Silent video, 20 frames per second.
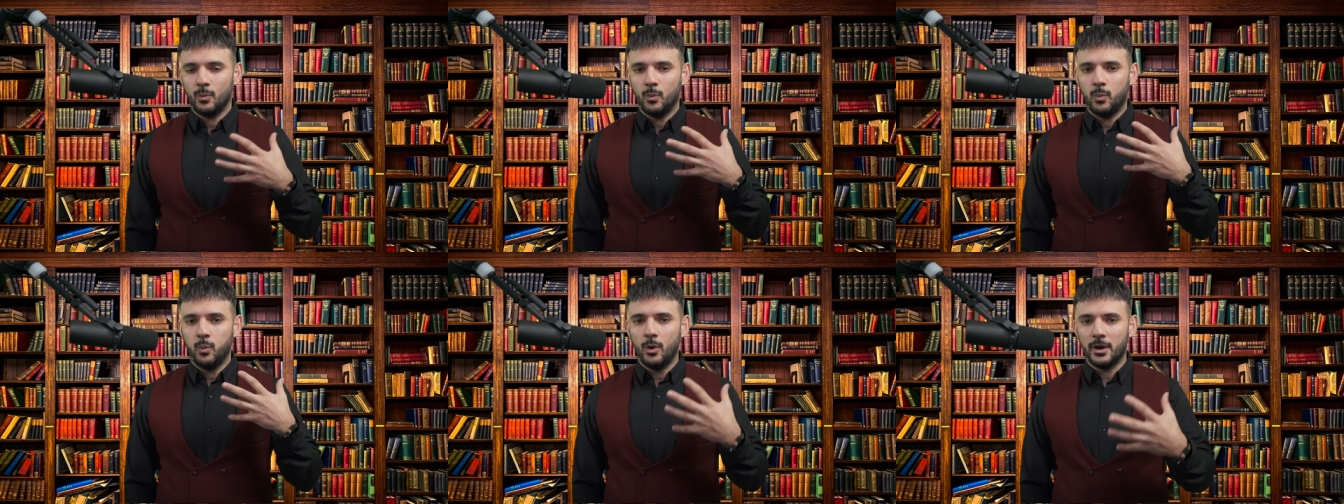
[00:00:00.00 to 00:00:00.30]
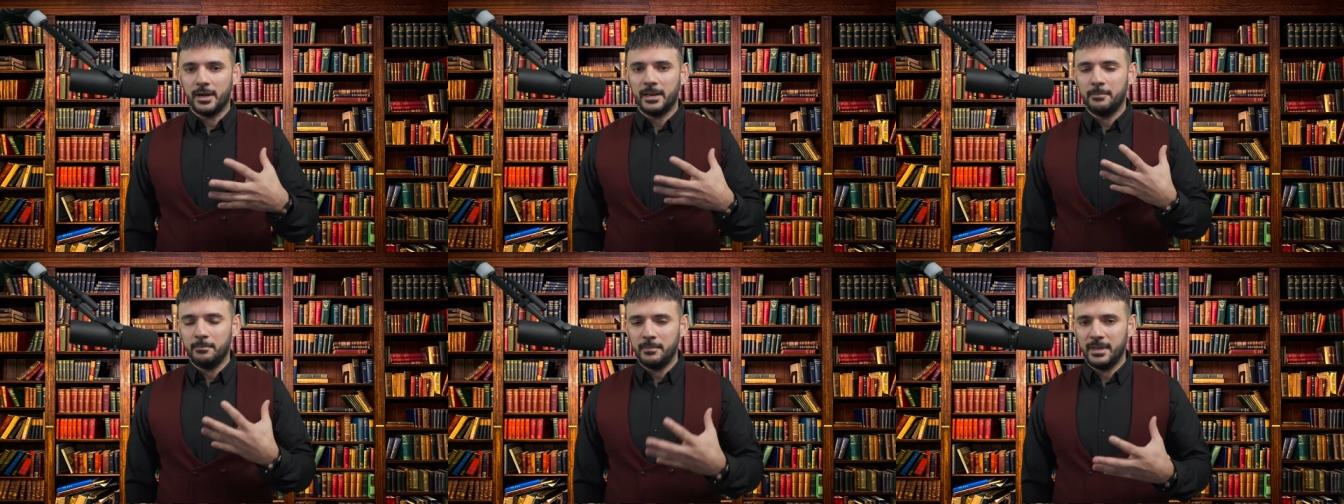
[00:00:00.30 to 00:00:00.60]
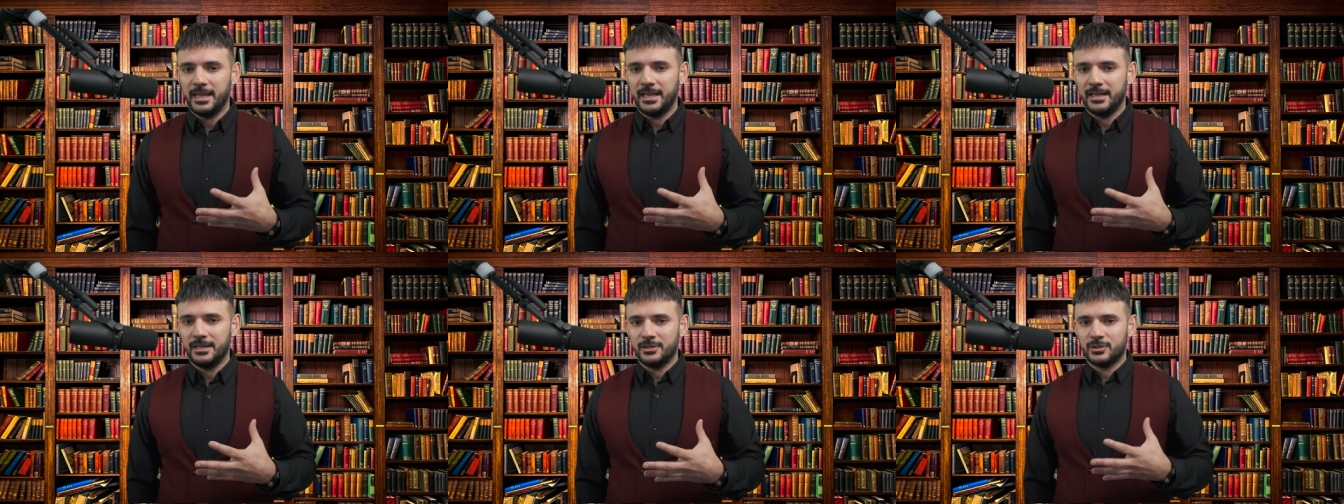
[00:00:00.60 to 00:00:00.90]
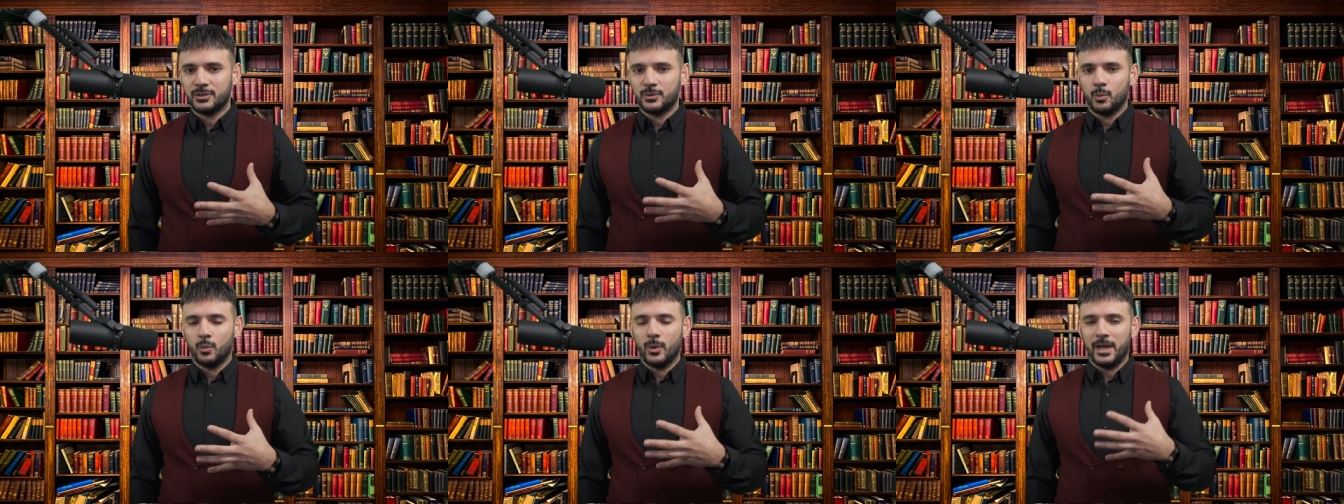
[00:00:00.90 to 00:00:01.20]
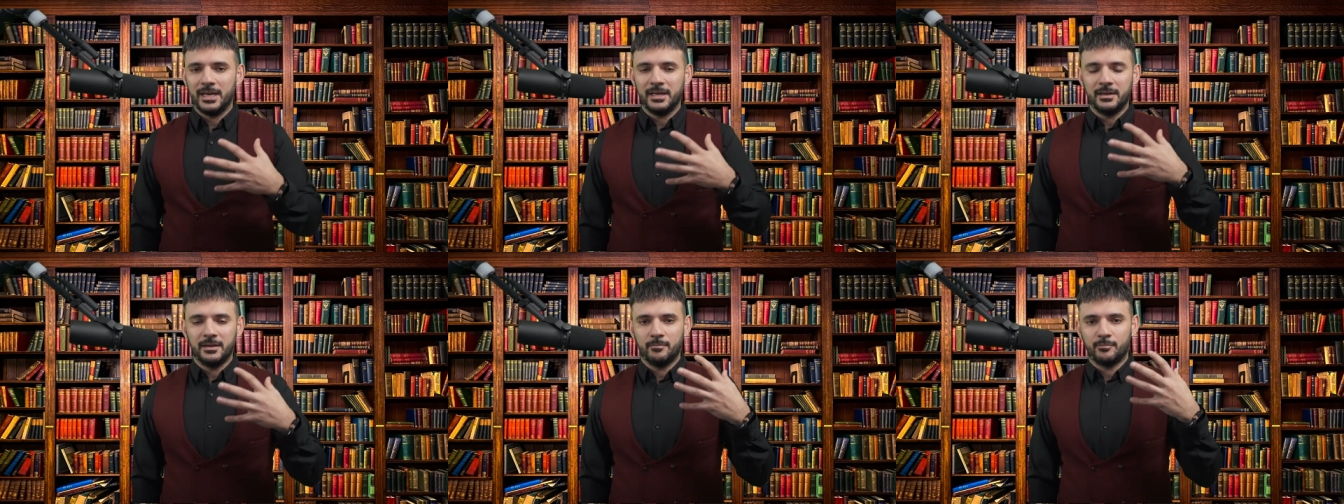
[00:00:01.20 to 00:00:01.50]
what it means
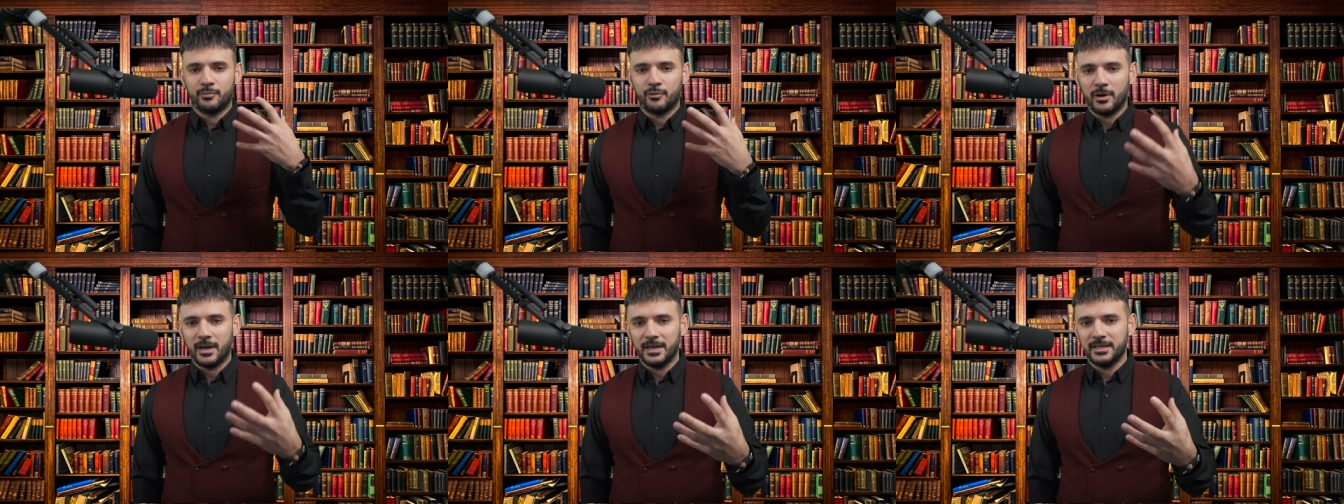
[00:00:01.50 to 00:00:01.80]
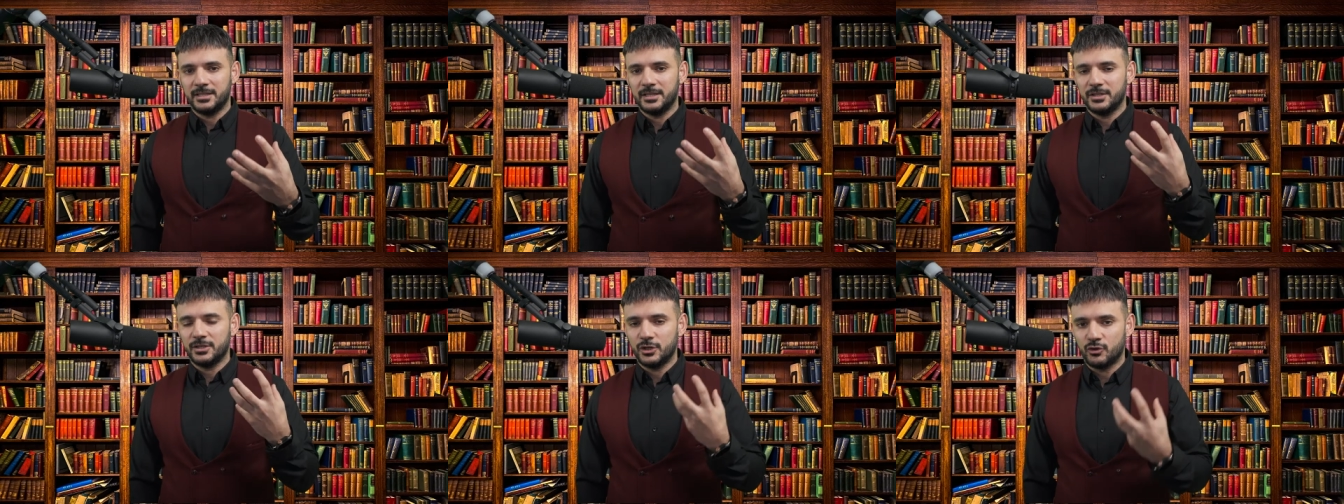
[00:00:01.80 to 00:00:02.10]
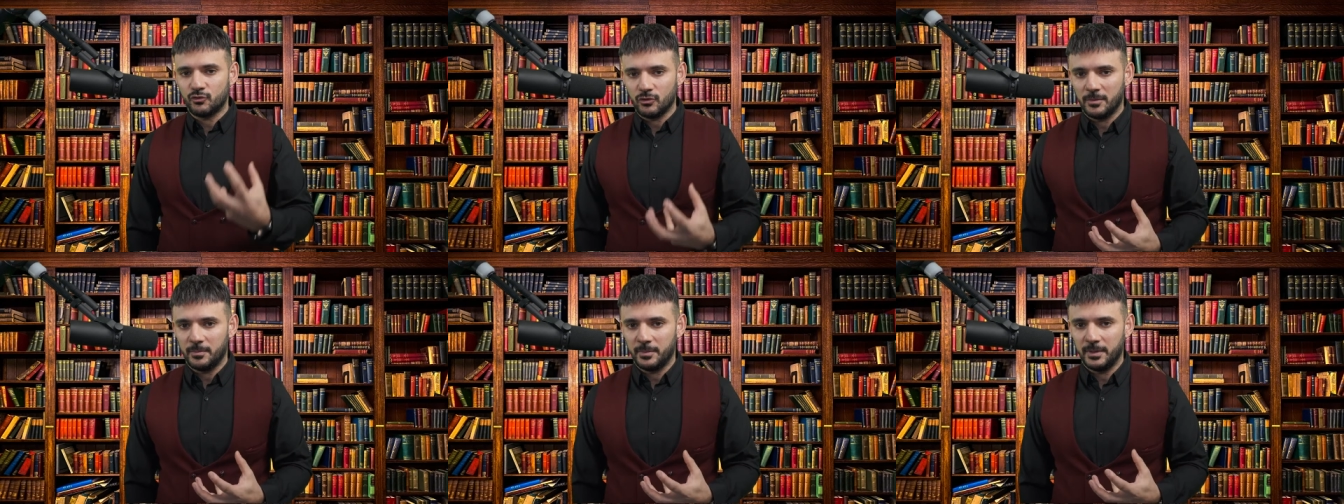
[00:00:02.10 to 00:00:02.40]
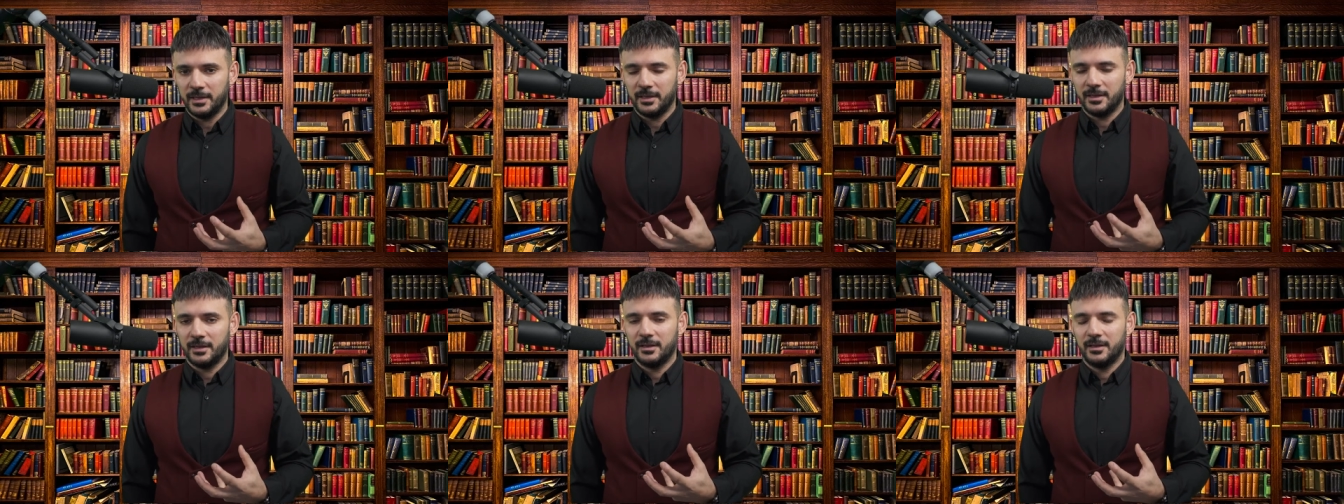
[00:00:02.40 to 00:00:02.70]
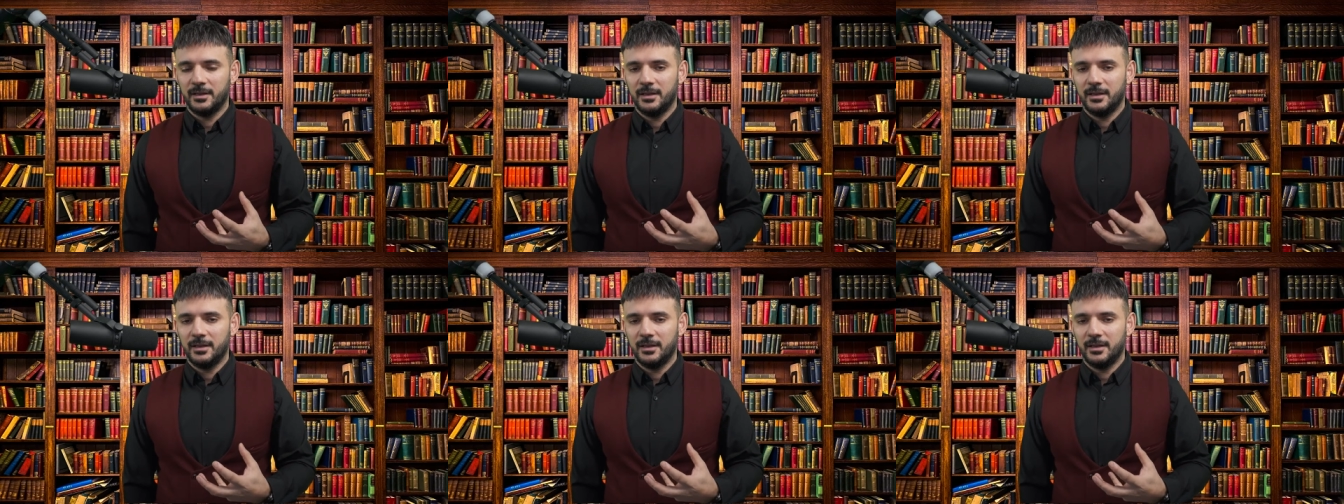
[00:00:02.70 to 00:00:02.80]
when prices are dropping